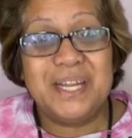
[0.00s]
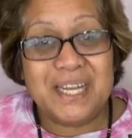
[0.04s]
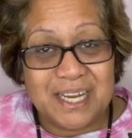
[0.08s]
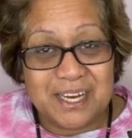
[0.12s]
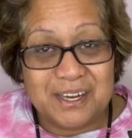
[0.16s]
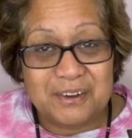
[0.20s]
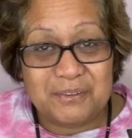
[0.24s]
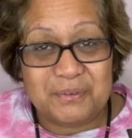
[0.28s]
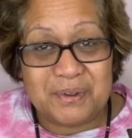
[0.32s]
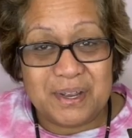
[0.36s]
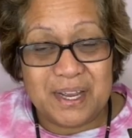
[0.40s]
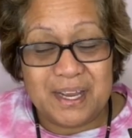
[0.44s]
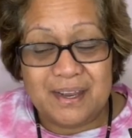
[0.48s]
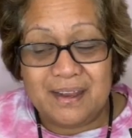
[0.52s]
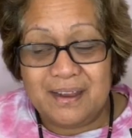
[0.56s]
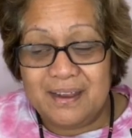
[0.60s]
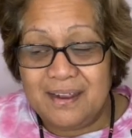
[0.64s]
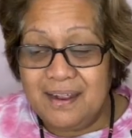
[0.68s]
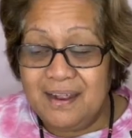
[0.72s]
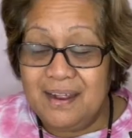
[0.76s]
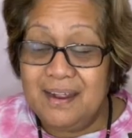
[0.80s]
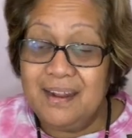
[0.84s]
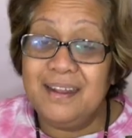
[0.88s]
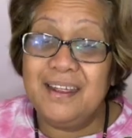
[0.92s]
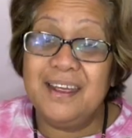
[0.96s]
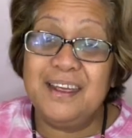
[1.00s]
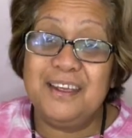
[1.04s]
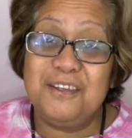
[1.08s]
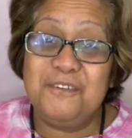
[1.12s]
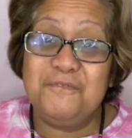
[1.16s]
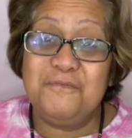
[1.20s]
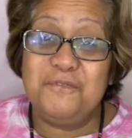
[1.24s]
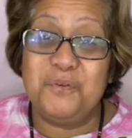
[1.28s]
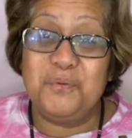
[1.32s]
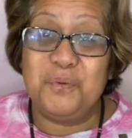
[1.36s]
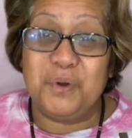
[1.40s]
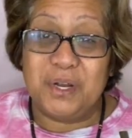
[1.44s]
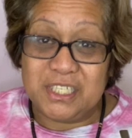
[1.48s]
anyway, thank you
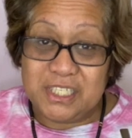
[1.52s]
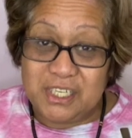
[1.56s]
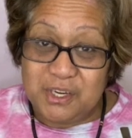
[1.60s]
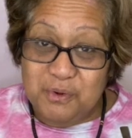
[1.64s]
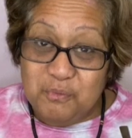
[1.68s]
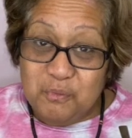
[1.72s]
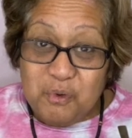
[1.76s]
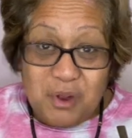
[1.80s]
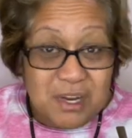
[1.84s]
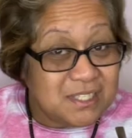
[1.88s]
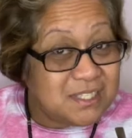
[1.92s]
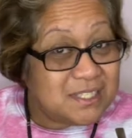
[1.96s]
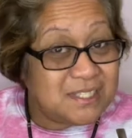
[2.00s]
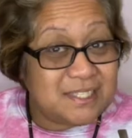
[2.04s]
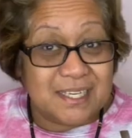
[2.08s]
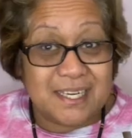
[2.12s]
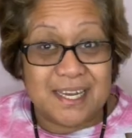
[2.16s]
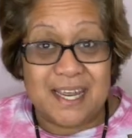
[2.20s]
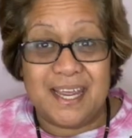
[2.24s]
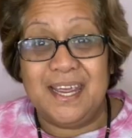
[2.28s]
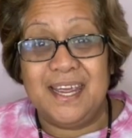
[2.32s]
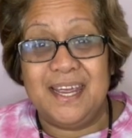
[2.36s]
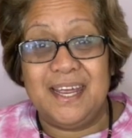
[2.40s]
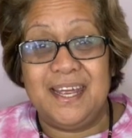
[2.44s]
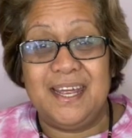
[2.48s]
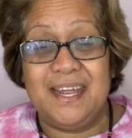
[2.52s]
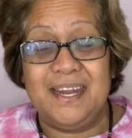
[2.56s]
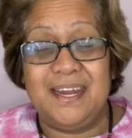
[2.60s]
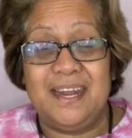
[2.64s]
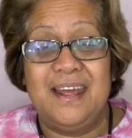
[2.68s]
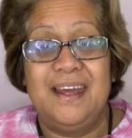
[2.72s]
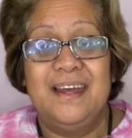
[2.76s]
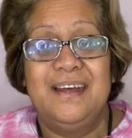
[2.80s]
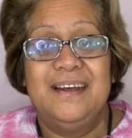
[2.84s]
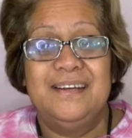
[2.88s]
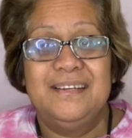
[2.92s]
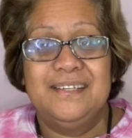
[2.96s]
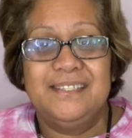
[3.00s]
for watching once again.
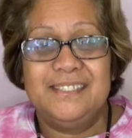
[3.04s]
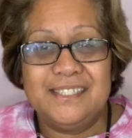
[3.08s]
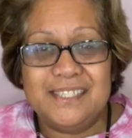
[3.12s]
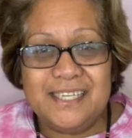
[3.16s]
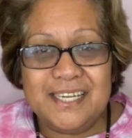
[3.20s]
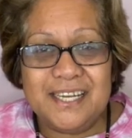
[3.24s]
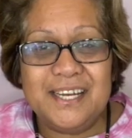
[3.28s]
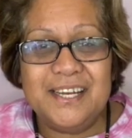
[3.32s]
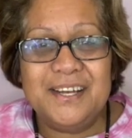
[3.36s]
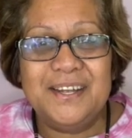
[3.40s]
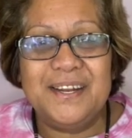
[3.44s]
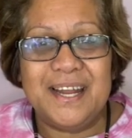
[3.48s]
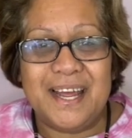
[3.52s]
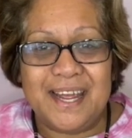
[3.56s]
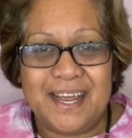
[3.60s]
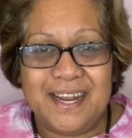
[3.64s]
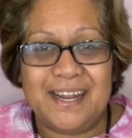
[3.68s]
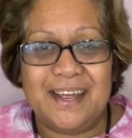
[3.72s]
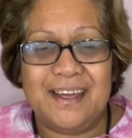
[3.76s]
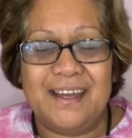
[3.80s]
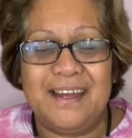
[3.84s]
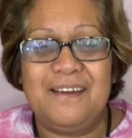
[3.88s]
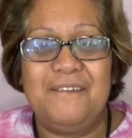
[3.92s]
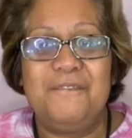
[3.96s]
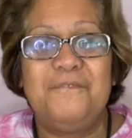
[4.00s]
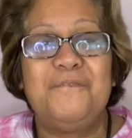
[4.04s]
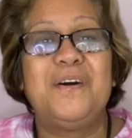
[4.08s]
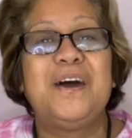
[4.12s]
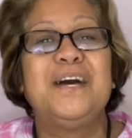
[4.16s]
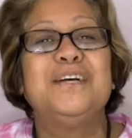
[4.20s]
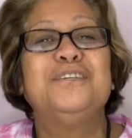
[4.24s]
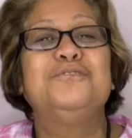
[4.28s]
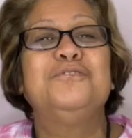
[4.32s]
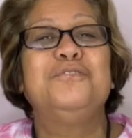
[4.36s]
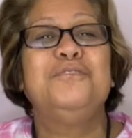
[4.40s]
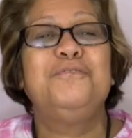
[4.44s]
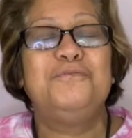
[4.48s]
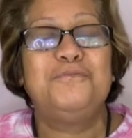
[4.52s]
See you later.
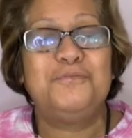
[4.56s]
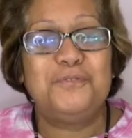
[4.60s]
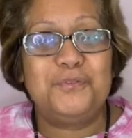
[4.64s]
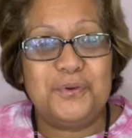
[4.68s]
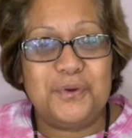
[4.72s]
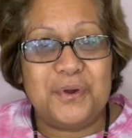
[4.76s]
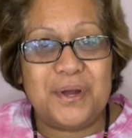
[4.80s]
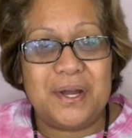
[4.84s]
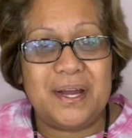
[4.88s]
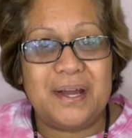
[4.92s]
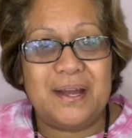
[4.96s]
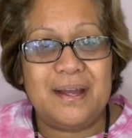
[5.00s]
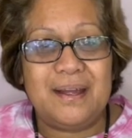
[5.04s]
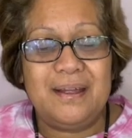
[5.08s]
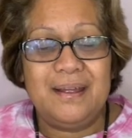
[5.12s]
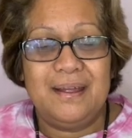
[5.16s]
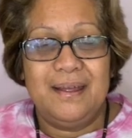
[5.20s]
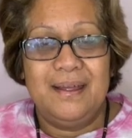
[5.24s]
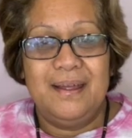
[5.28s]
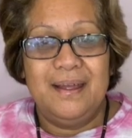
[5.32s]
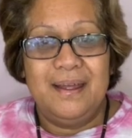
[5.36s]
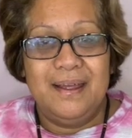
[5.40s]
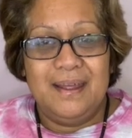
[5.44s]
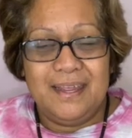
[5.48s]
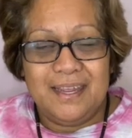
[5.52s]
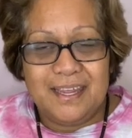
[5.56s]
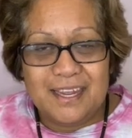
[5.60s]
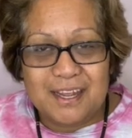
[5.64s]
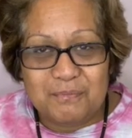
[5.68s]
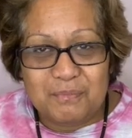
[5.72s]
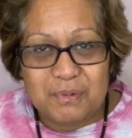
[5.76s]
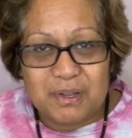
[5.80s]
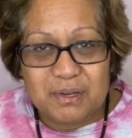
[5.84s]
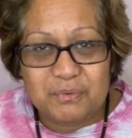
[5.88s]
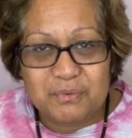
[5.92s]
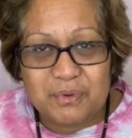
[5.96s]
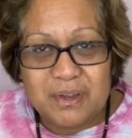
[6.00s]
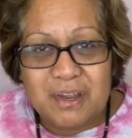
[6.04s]
Whasoi fua. Ia
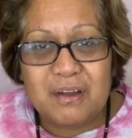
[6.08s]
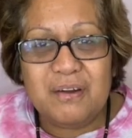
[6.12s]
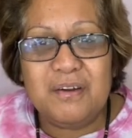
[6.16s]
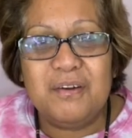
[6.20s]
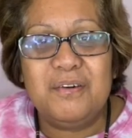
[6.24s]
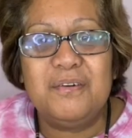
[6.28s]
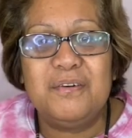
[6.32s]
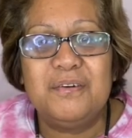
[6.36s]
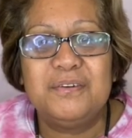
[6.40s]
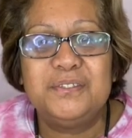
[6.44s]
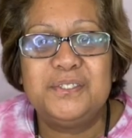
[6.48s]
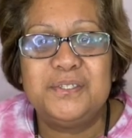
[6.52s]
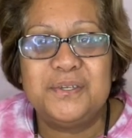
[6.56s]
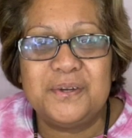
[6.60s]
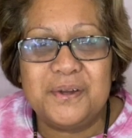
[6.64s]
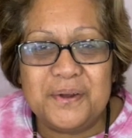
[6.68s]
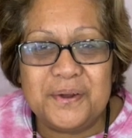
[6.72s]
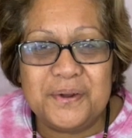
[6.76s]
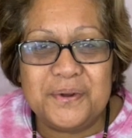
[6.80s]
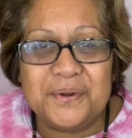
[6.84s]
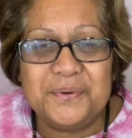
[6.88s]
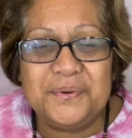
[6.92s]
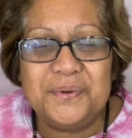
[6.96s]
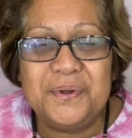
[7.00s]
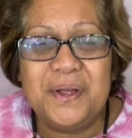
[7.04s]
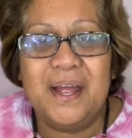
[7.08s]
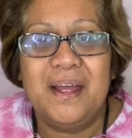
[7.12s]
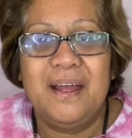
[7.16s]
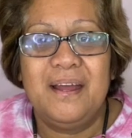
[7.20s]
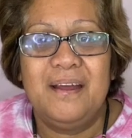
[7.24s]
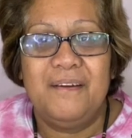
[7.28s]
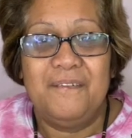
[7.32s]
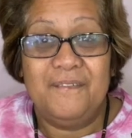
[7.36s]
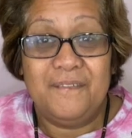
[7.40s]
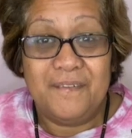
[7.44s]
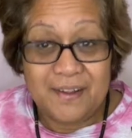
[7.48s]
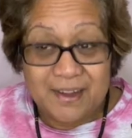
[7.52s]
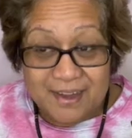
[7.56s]
manuia o tau.
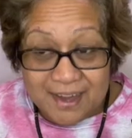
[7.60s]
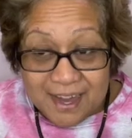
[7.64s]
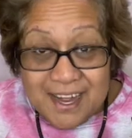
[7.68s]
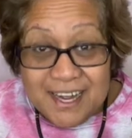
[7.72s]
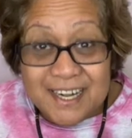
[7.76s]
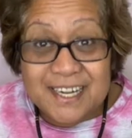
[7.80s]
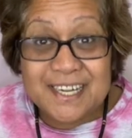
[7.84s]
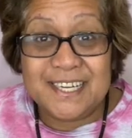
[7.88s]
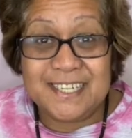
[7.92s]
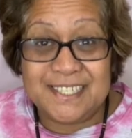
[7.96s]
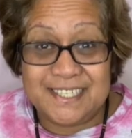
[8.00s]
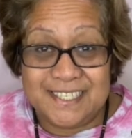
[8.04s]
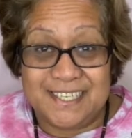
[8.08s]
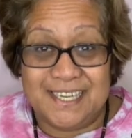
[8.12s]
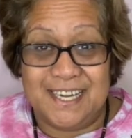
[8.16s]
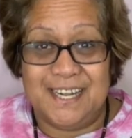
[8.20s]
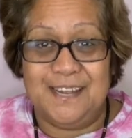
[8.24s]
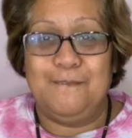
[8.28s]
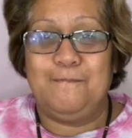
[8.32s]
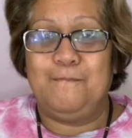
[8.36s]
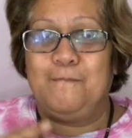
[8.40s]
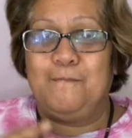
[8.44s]
Ka kise.